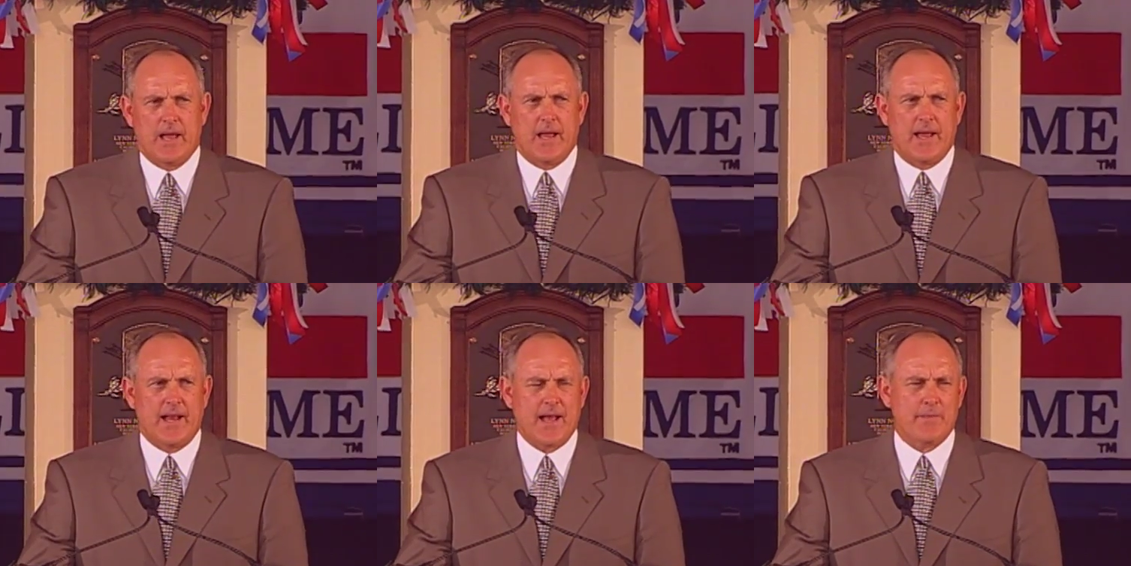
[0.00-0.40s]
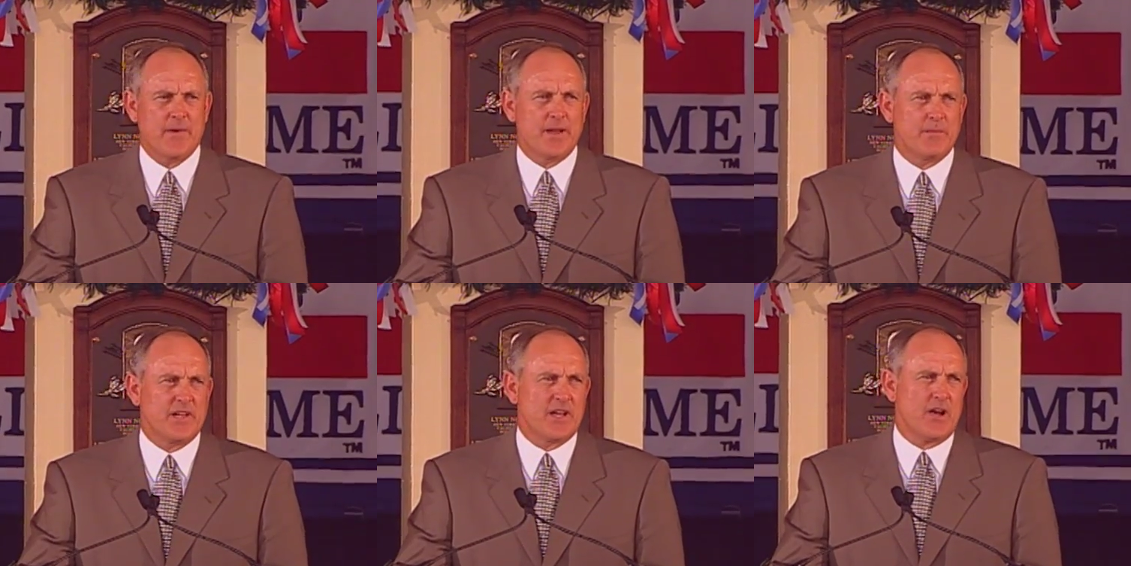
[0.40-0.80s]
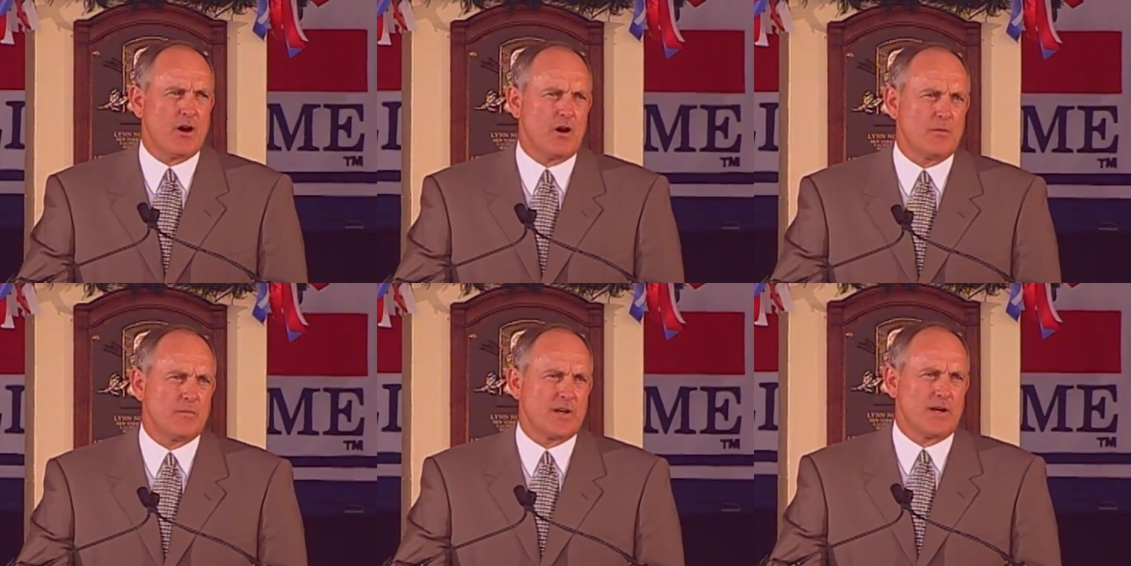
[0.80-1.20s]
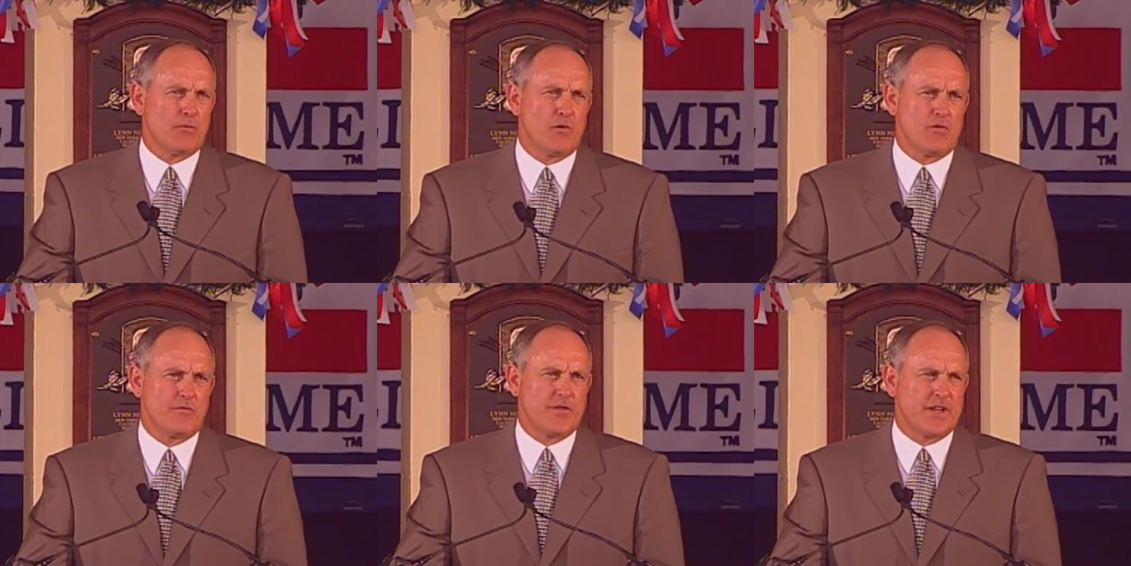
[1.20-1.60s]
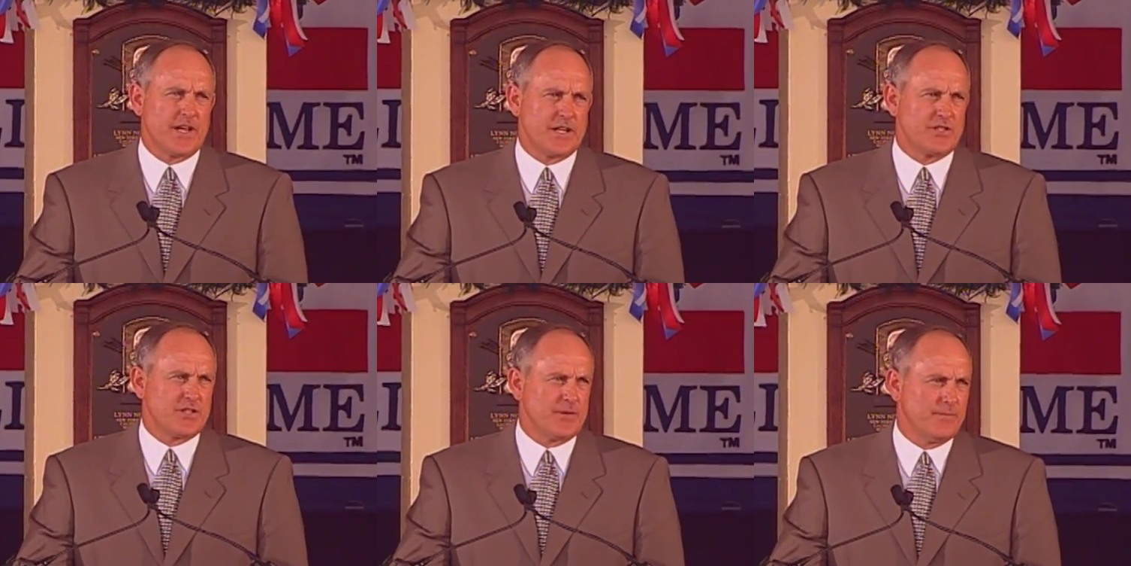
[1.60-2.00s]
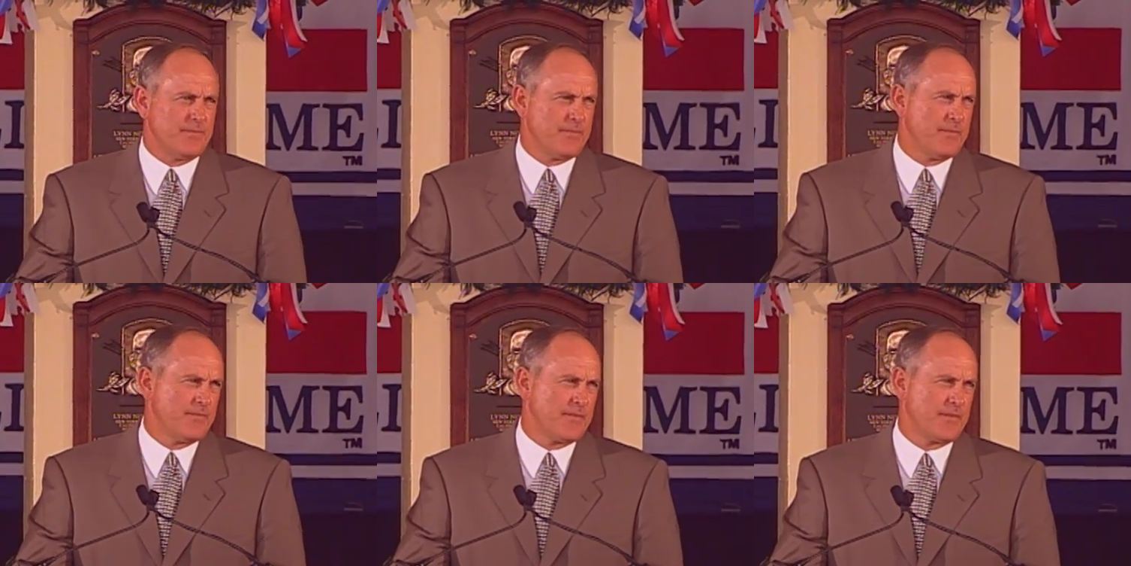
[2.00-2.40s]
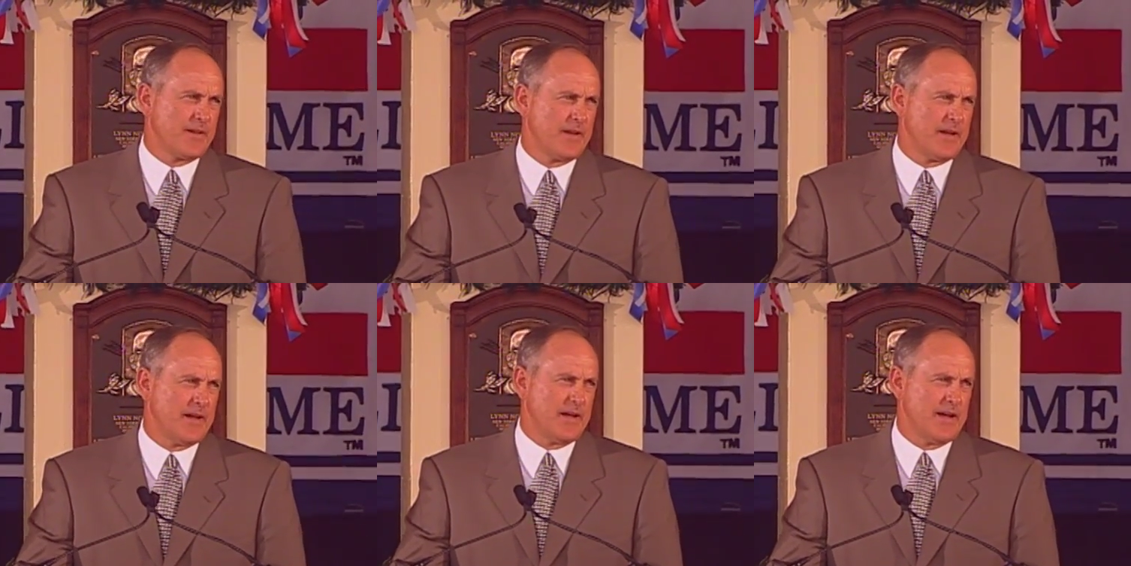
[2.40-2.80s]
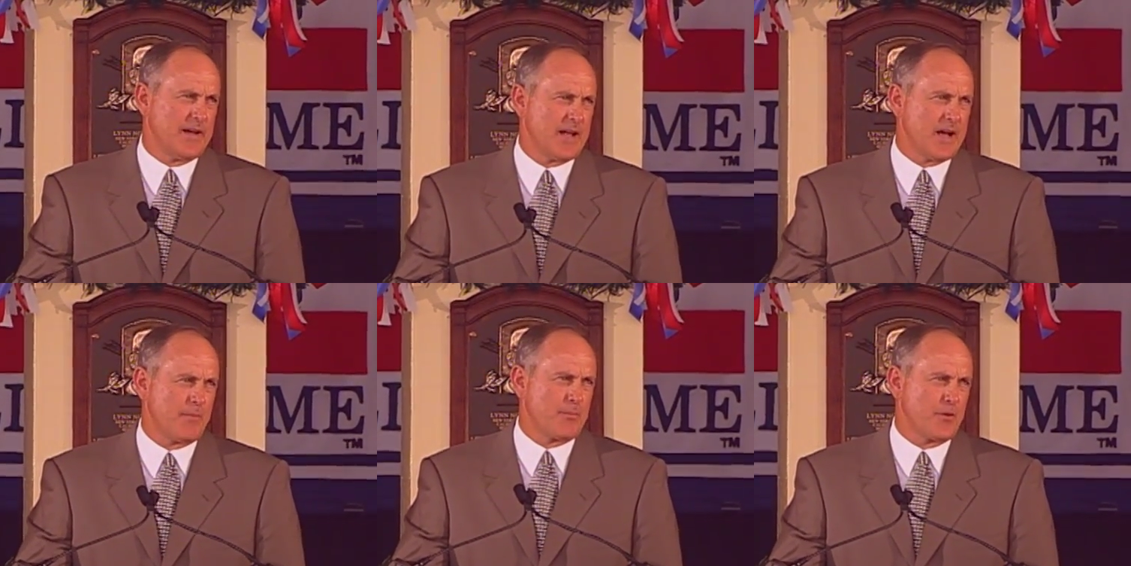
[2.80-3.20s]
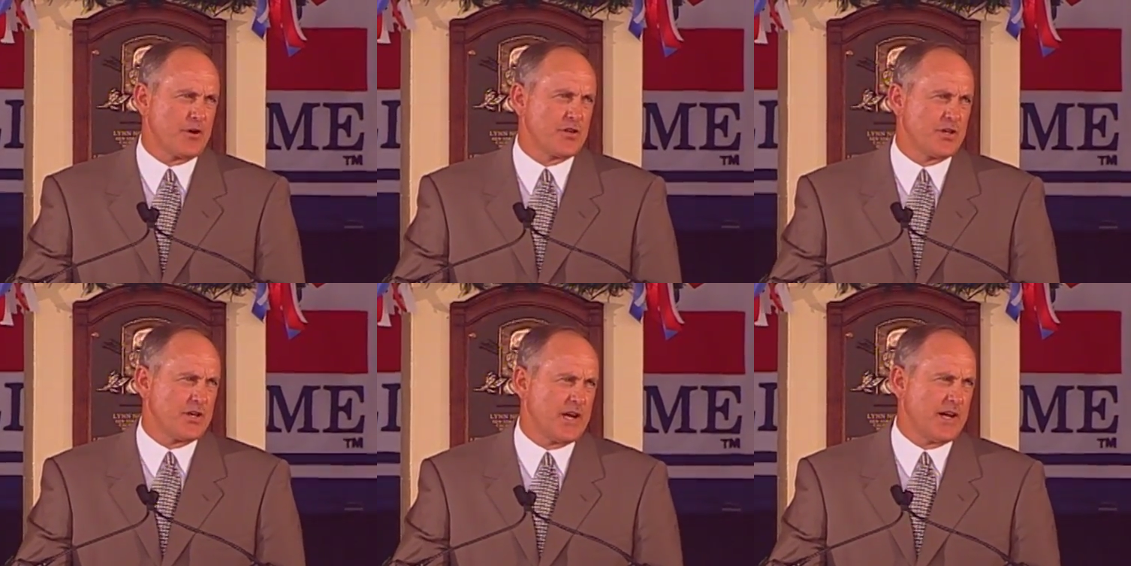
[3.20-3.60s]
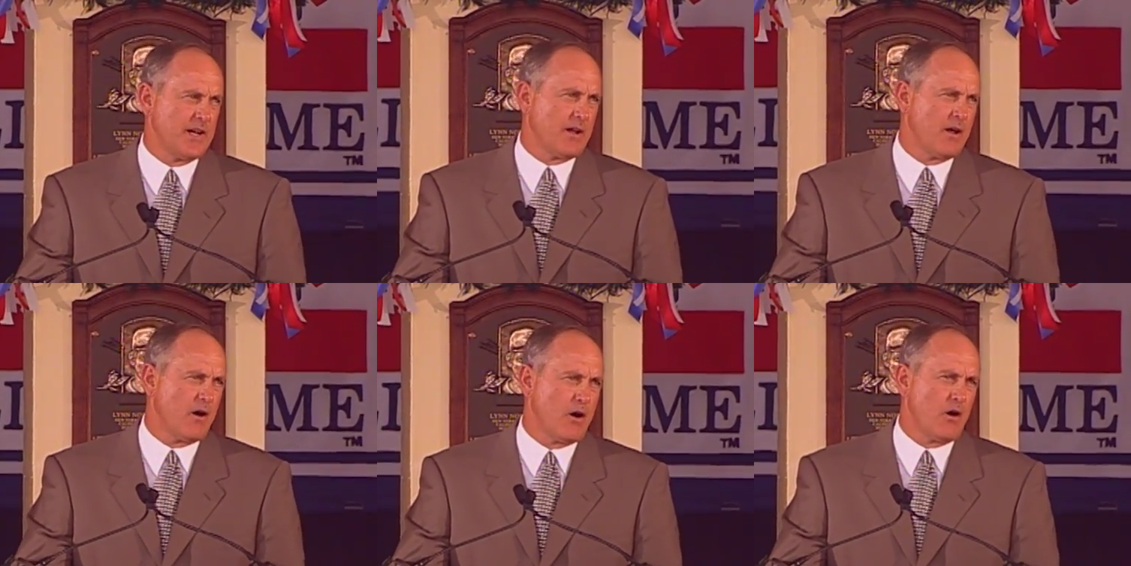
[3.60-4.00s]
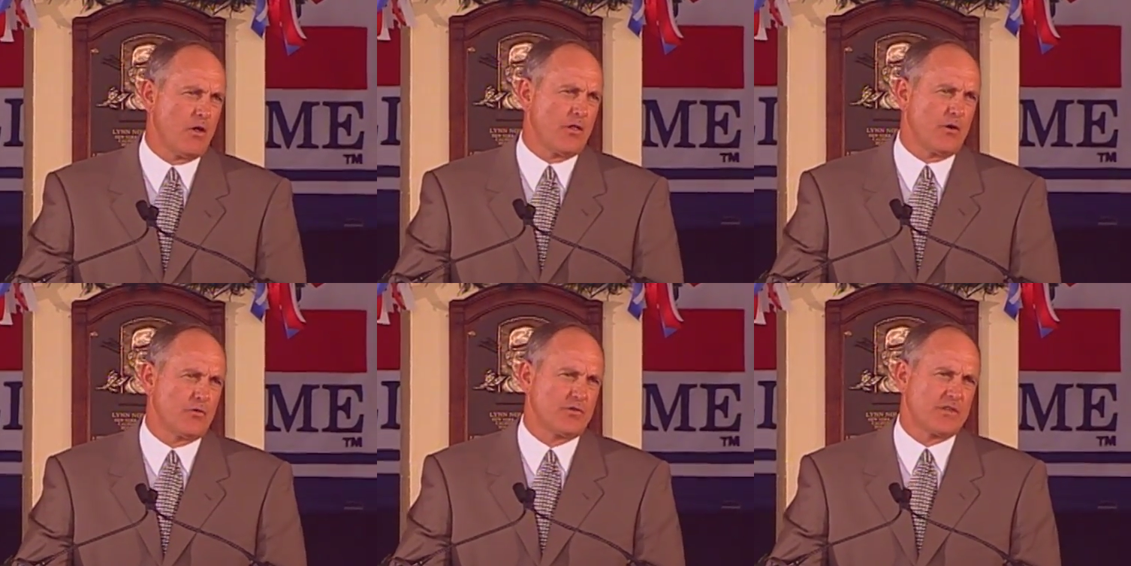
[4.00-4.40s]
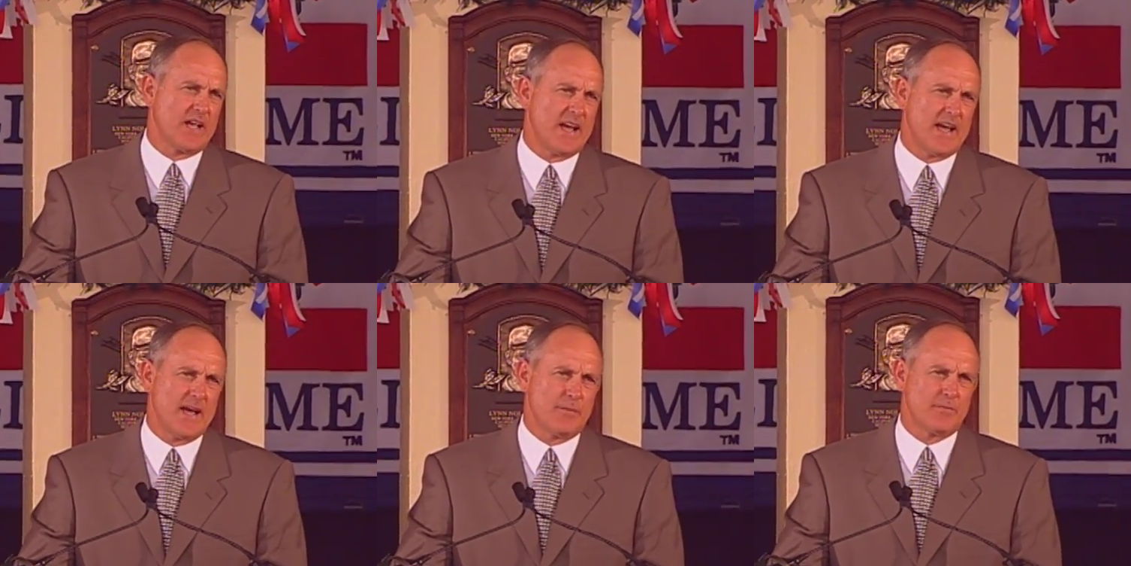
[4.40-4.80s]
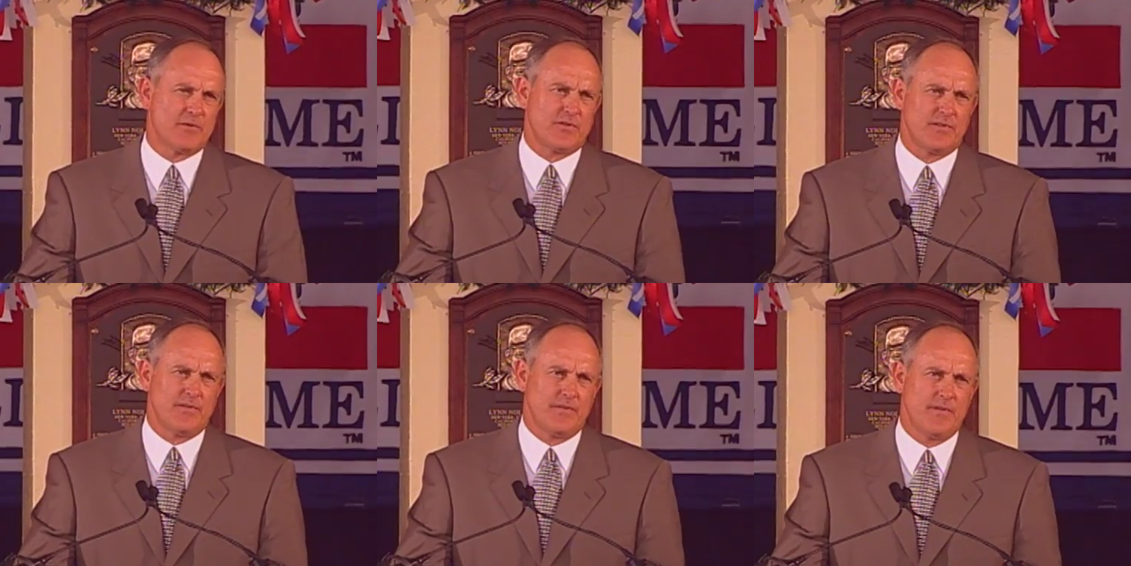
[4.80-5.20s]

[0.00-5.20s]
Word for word: And I may be gone, but I won't forget you. And I appreciate all those times